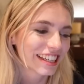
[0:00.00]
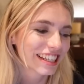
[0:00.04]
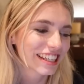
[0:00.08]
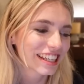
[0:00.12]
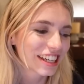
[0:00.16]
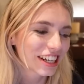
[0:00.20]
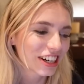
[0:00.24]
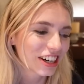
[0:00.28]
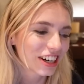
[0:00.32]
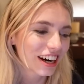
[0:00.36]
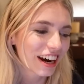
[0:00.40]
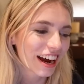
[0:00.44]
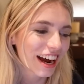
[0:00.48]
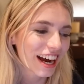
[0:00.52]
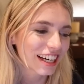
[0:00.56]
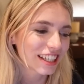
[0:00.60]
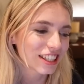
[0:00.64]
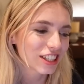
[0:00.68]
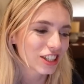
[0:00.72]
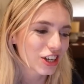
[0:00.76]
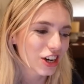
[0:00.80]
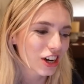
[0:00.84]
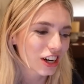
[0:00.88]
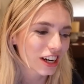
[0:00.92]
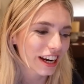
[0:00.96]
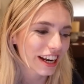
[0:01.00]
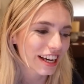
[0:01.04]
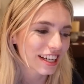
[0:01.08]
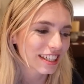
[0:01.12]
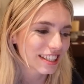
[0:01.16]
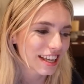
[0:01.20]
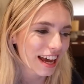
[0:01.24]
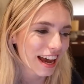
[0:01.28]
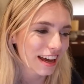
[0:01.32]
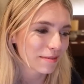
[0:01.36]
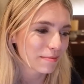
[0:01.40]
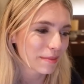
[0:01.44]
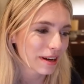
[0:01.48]
here I took like
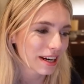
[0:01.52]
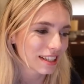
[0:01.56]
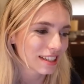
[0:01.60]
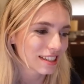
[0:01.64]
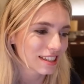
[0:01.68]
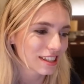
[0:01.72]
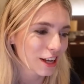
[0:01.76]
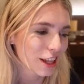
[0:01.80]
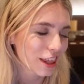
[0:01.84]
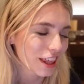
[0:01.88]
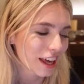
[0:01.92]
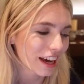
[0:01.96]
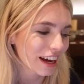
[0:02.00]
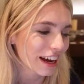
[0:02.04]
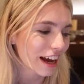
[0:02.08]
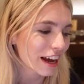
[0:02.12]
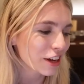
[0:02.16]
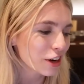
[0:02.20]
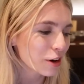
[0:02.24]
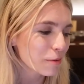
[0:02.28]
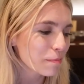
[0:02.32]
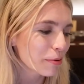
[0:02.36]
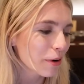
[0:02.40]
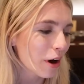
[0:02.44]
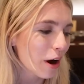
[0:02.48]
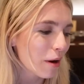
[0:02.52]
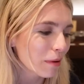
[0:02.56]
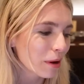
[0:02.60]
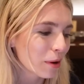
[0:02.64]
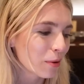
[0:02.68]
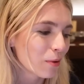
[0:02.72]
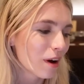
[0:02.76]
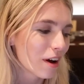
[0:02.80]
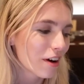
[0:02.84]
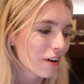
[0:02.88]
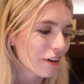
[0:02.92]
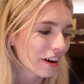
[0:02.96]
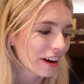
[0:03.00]
10 minutes to think. And you're probably
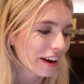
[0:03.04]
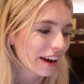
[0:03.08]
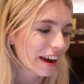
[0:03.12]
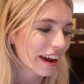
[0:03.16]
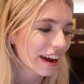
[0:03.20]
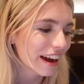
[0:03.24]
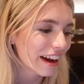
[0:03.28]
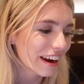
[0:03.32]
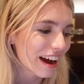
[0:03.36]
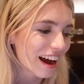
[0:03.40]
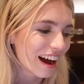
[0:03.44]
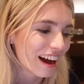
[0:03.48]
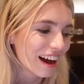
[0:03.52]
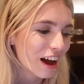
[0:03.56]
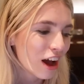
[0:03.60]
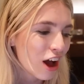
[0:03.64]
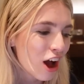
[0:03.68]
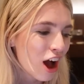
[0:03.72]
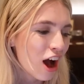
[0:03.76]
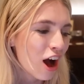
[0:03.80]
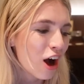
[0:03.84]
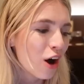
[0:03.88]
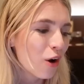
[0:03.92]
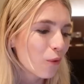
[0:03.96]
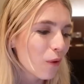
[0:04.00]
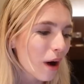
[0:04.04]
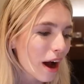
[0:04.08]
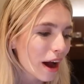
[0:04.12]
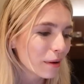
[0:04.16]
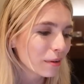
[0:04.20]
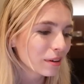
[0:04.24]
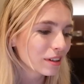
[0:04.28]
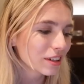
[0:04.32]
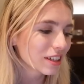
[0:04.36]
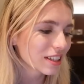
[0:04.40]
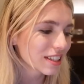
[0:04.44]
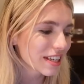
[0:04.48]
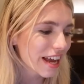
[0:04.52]
wondering, Anna, why
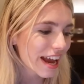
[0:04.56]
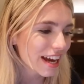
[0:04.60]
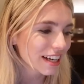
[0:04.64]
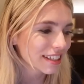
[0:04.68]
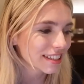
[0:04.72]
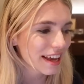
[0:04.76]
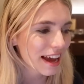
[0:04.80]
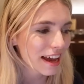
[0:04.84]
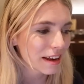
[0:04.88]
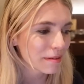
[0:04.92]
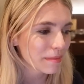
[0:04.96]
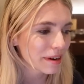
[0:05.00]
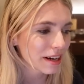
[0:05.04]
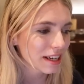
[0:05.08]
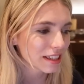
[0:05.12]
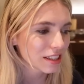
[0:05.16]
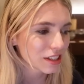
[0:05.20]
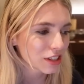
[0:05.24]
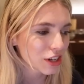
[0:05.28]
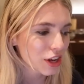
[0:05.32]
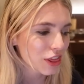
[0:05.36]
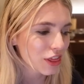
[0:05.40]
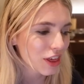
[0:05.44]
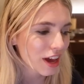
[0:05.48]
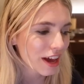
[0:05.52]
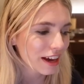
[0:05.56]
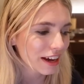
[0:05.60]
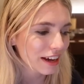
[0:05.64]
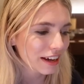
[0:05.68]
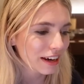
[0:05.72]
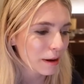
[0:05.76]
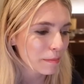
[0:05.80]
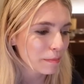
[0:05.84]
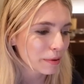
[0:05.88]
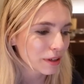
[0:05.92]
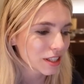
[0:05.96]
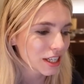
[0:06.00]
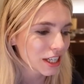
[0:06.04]
would you take 10 minutes to think in a
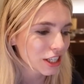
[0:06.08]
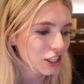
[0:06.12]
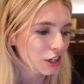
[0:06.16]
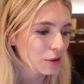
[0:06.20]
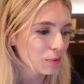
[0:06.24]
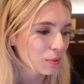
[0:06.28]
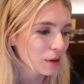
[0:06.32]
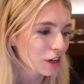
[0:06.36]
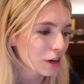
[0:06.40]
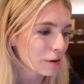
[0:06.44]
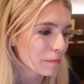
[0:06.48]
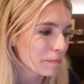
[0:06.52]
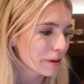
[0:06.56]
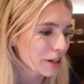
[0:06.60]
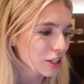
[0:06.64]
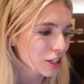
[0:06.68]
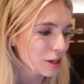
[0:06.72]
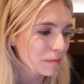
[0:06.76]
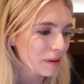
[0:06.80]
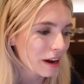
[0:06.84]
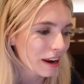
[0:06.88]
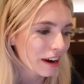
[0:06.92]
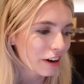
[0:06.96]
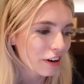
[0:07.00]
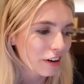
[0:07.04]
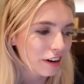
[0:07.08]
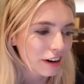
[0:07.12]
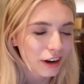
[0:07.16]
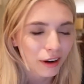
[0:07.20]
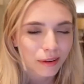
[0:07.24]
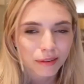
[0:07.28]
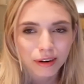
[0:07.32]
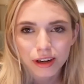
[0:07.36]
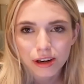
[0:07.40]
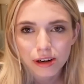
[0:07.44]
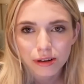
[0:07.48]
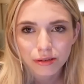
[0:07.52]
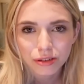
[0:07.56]
position where your bishop can literally
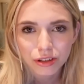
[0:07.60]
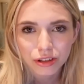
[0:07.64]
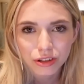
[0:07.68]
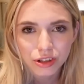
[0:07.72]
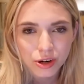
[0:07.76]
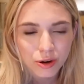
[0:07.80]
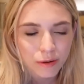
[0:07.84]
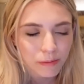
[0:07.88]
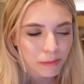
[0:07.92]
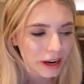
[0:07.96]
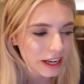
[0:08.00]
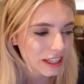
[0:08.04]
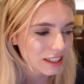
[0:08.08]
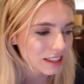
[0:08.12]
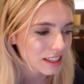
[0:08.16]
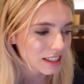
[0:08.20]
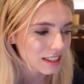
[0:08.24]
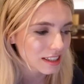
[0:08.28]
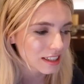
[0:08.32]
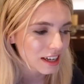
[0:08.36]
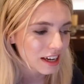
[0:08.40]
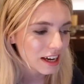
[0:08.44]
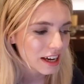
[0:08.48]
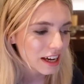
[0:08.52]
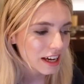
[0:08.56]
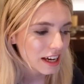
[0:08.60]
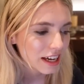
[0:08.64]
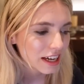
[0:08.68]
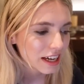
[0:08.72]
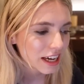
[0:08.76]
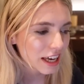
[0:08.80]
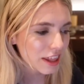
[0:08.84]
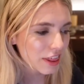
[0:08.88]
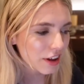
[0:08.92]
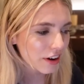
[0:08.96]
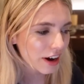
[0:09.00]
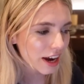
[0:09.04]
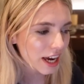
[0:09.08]
only go to 2 places?
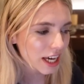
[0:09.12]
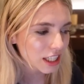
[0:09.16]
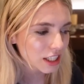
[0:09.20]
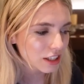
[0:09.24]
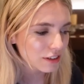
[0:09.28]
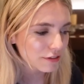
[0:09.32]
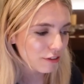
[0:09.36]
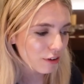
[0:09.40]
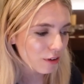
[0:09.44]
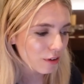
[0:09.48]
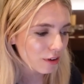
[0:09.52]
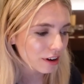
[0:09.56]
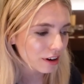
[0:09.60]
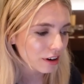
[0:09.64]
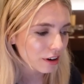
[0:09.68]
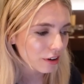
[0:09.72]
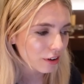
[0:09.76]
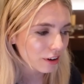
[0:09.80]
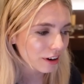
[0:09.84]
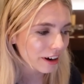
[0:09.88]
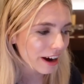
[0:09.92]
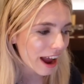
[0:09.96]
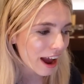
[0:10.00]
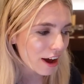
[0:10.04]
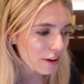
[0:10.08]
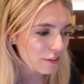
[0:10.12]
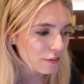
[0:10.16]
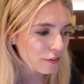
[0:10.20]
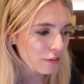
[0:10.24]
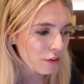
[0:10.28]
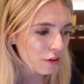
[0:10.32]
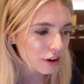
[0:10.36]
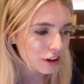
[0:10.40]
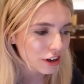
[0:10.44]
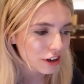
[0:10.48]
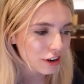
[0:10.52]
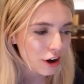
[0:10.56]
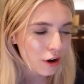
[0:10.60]
Either h4 or
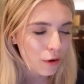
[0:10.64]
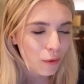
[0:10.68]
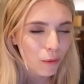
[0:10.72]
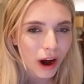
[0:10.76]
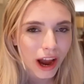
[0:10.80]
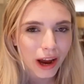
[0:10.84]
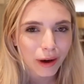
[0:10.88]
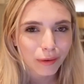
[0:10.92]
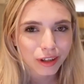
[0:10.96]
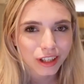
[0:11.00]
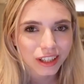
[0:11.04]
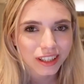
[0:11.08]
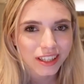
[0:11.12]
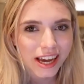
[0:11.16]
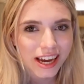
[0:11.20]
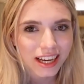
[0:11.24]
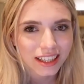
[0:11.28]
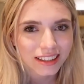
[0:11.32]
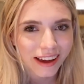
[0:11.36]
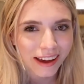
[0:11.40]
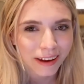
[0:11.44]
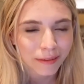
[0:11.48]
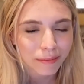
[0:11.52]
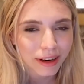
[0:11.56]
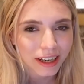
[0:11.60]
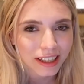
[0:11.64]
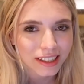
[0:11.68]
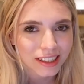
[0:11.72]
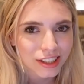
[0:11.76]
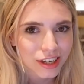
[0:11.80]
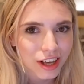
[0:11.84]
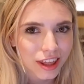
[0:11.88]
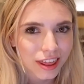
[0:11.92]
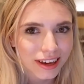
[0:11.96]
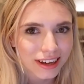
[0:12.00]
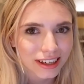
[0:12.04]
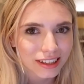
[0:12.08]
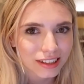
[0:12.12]
f4, you know, why would you take 10 minutes to
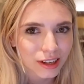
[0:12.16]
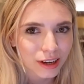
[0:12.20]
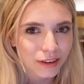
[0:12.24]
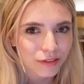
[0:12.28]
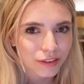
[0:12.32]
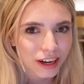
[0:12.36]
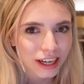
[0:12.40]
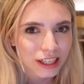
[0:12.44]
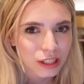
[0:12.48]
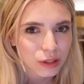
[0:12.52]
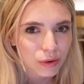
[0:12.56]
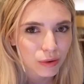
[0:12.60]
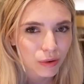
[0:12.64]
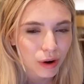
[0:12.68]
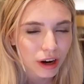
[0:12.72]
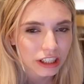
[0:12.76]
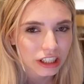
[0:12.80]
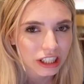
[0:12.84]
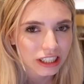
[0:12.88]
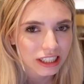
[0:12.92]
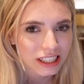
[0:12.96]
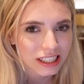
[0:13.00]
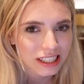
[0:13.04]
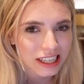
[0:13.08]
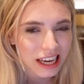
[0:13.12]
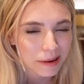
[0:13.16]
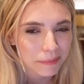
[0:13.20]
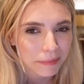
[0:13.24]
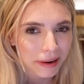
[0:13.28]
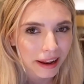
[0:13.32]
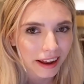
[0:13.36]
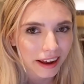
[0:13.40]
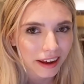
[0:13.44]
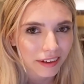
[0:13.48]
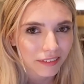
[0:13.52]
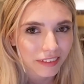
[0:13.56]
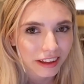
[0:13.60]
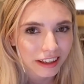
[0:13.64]
think? So if you guys are watching this game
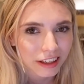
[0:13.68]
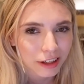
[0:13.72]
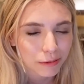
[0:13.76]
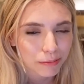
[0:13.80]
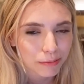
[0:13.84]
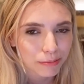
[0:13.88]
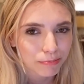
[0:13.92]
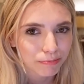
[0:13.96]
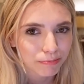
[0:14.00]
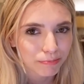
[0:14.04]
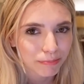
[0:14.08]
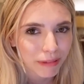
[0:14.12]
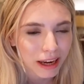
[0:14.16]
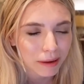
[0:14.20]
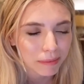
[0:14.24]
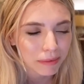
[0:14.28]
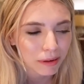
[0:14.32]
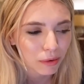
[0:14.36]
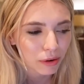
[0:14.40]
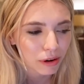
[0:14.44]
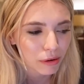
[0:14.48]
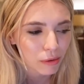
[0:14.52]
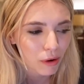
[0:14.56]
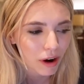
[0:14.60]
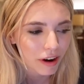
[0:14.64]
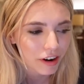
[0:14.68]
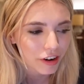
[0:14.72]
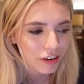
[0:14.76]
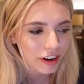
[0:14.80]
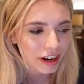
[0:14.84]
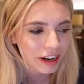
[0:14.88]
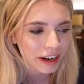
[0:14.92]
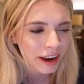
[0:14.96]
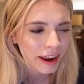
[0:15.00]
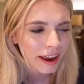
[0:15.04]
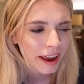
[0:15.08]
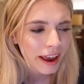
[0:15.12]
live, then you maybe were wondering.